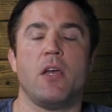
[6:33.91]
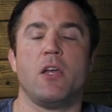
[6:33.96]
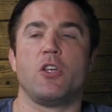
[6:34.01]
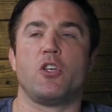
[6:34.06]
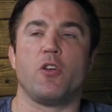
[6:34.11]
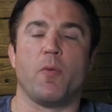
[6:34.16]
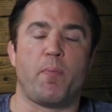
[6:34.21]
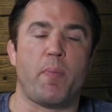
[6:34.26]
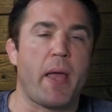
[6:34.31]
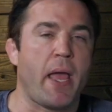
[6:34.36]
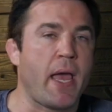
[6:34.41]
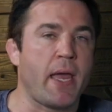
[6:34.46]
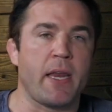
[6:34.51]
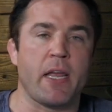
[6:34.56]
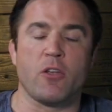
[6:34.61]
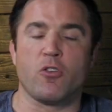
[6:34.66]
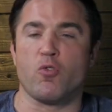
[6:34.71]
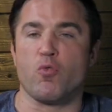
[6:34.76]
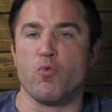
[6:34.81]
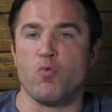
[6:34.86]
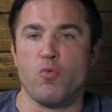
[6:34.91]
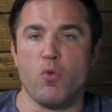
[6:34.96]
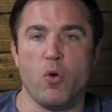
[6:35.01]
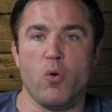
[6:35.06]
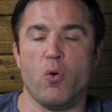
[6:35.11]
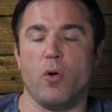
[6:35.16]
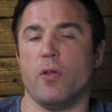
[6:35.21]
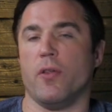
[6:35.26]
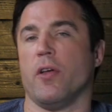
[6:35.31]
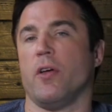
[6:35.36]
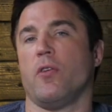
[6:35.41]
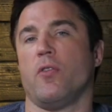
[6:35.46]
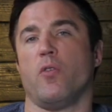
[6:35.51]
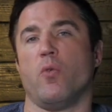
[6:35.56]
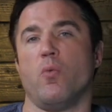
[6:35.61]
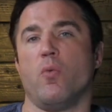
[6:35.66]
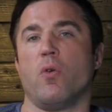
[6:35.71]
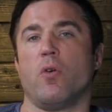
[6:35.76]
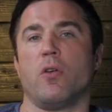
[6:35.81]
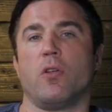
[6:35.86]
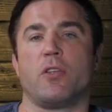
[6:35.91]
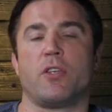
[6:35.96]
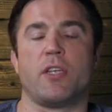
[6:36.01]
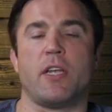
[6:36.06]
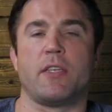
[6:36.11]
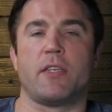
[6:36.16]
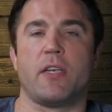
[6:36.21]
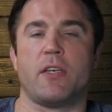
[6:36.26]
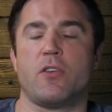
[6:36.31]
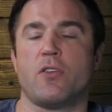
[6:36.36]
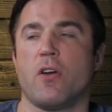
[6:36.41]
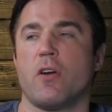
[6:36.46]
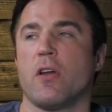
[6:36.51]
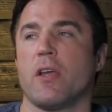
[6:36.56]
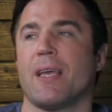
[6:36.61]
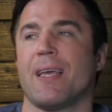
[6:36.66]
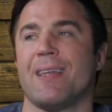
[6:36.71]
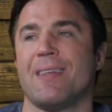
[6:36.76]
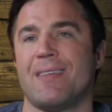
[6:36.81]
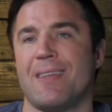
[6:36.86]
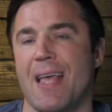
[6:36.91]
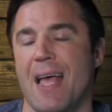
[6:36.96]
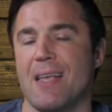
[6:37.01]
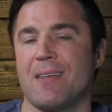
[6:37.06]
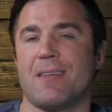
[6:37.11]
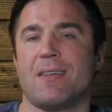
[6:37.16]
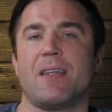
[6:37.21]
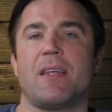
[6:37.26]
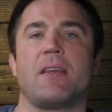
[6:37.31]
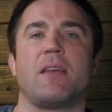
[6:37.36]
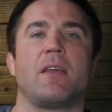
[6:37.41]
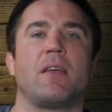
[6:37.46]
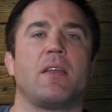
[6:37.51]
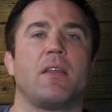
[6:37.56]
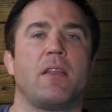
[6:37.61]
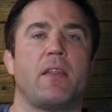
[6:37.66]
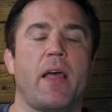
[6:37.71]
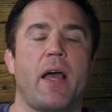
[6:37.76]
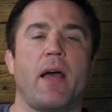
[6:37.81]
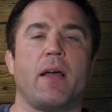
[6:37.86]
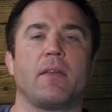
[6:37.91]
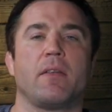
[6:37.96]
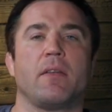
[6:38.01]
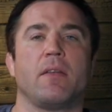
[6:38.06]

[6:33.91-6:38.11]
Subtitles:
Japan has ruled the world since they started contesting that.